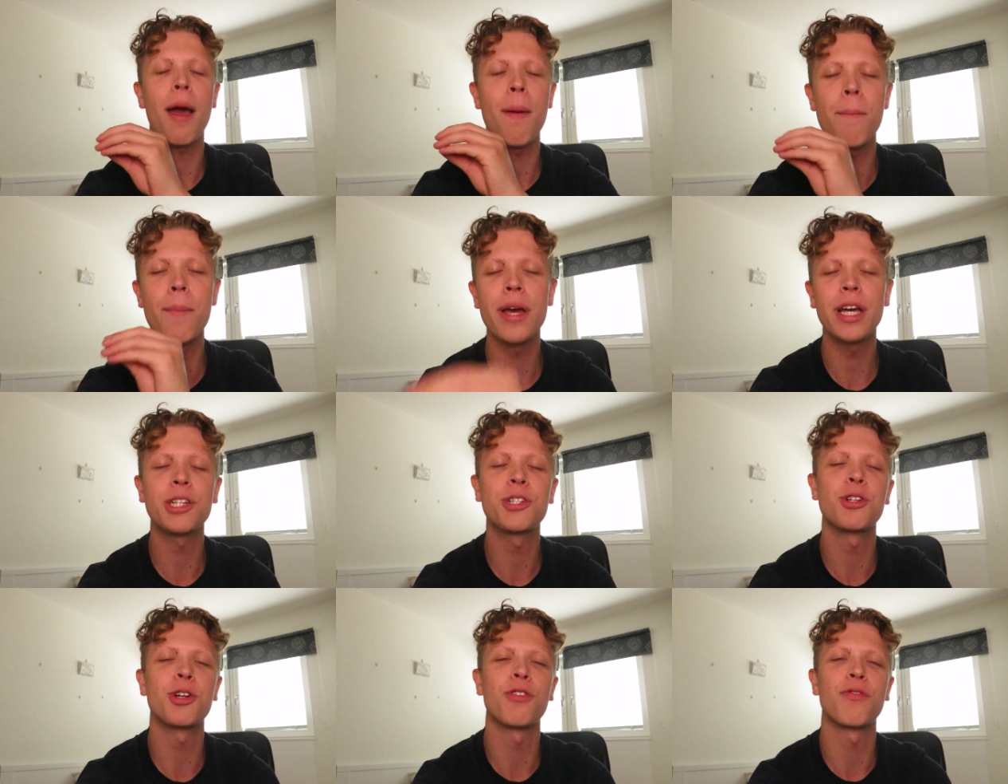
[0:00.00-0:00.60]
And
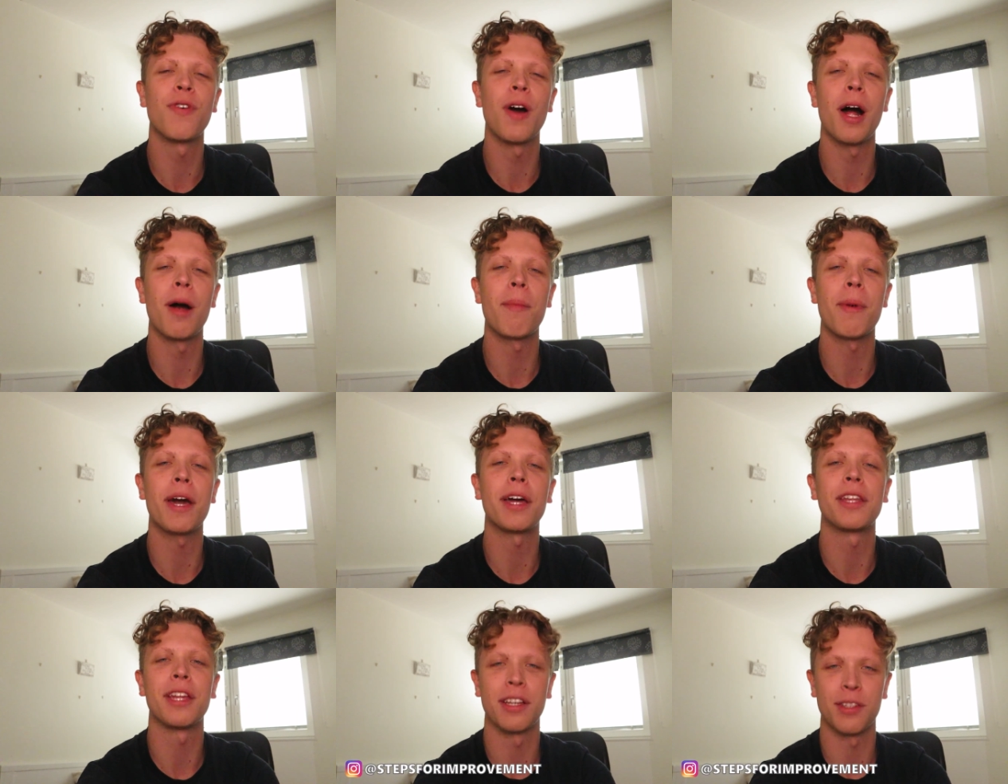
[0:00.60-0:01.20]
make sure to follow
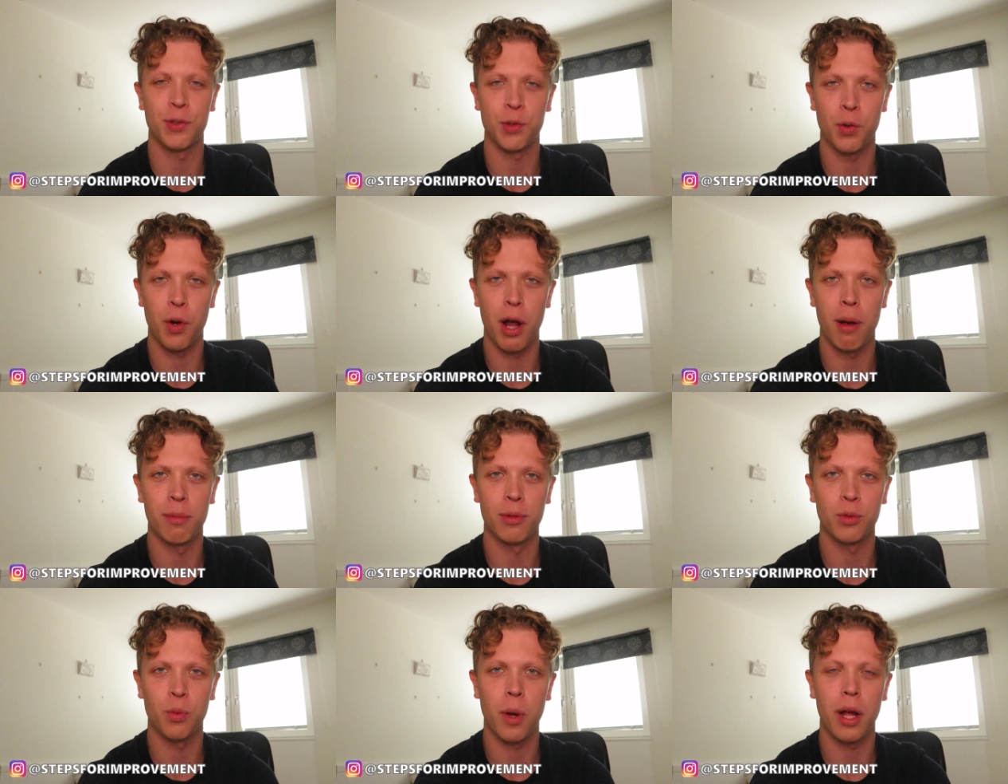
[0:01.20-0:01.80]
me on
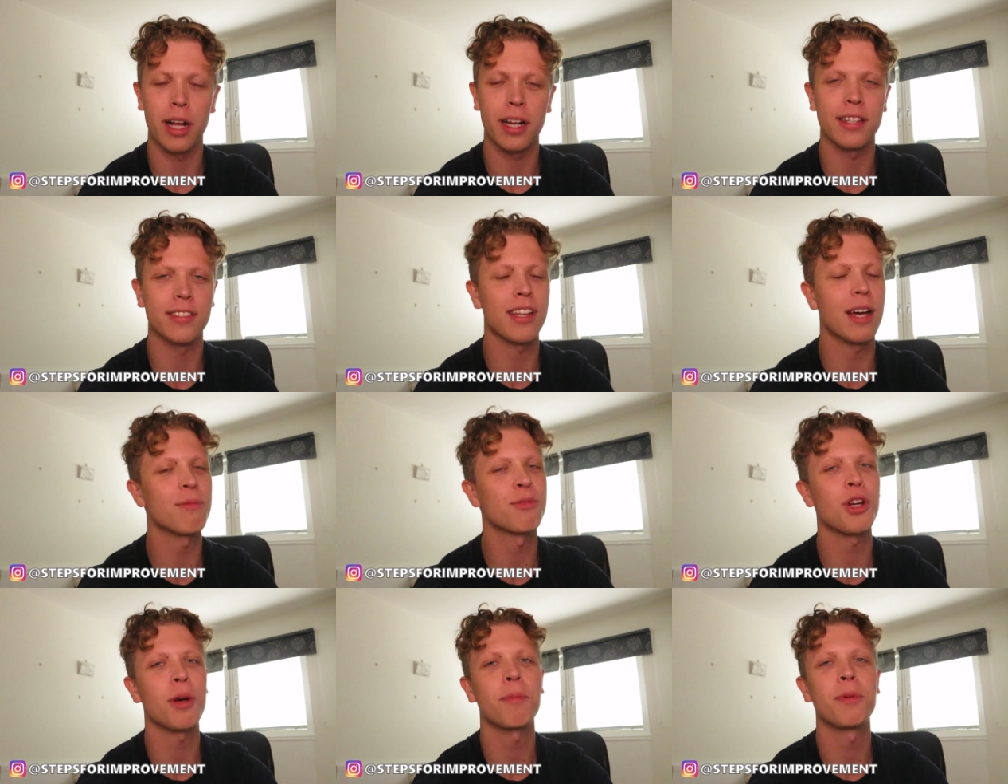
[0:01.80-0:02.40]
Instagram as well because
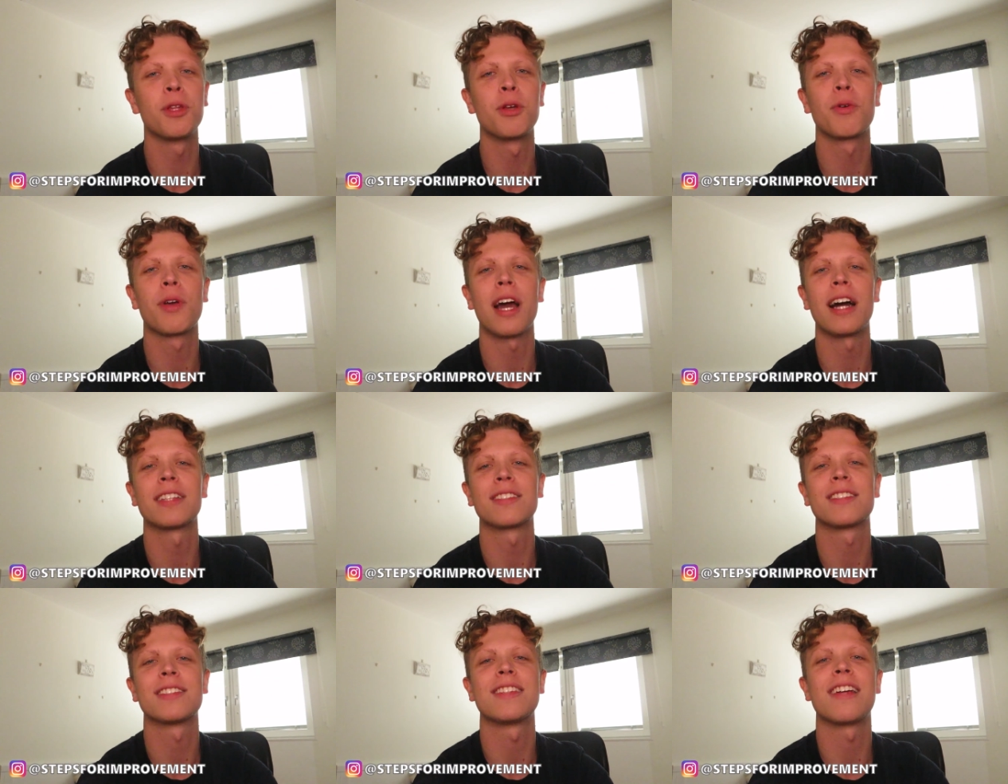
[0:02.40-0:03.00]
I'm dropping new
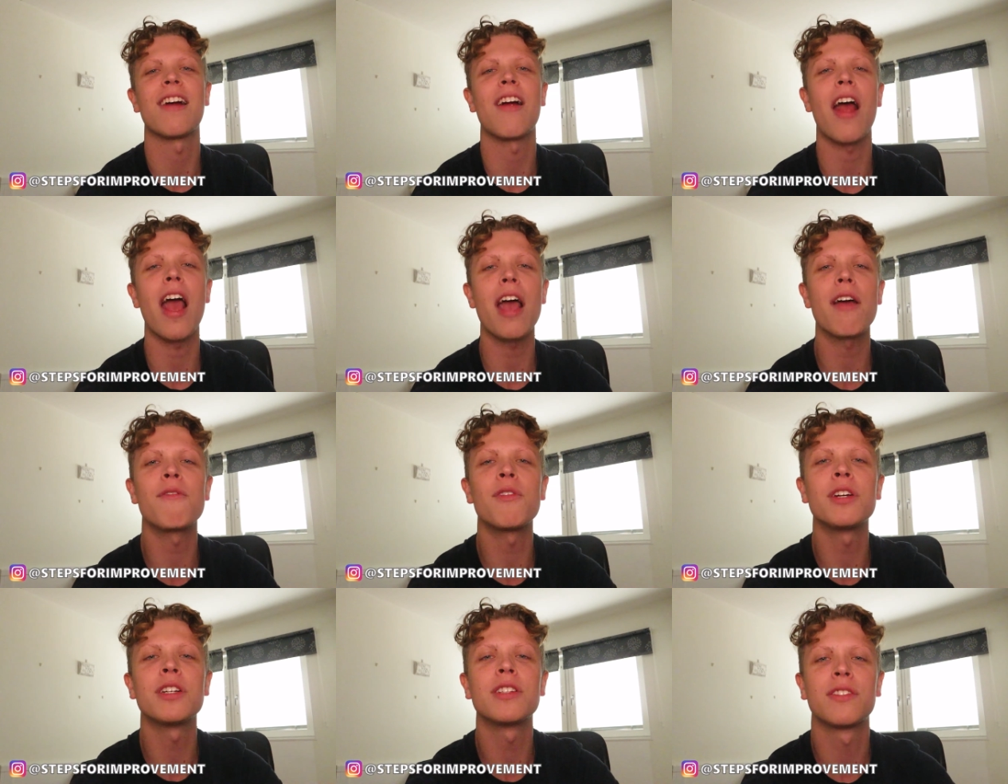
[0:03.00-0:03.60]
content there
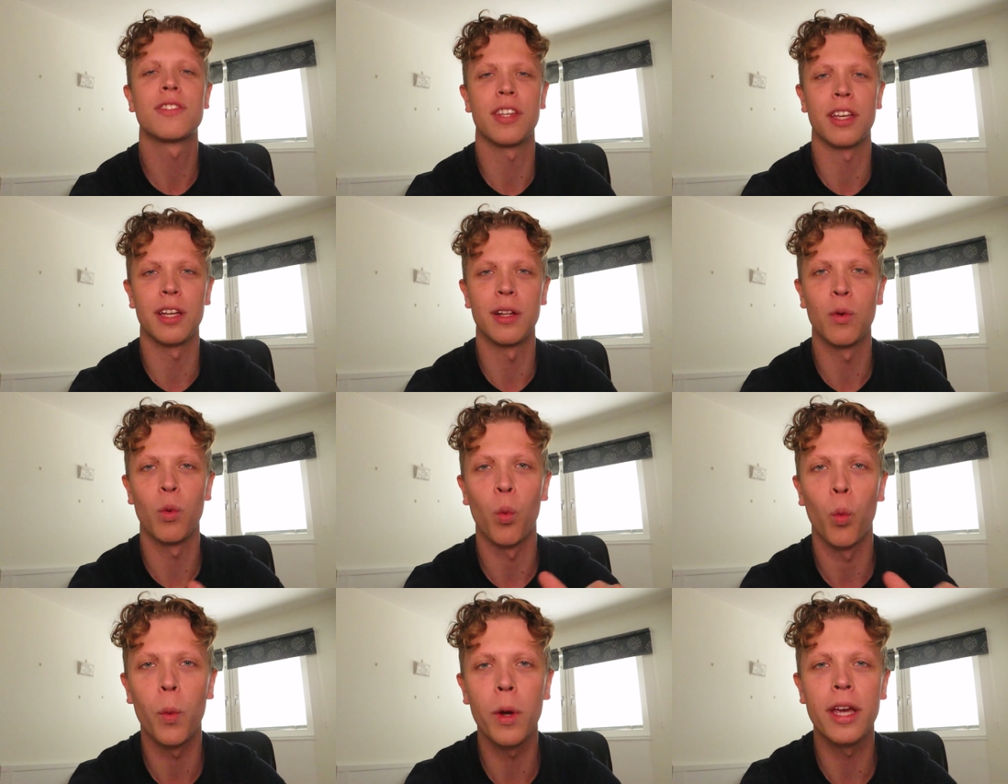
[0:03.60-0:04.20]
every
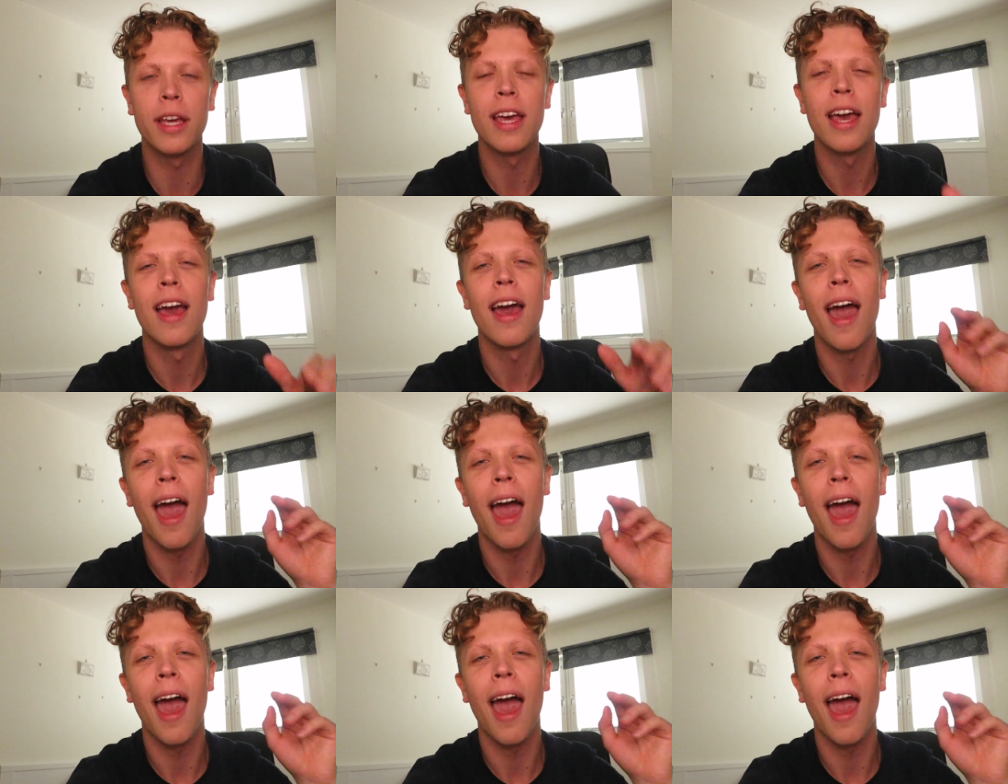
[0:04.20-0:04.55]
single week.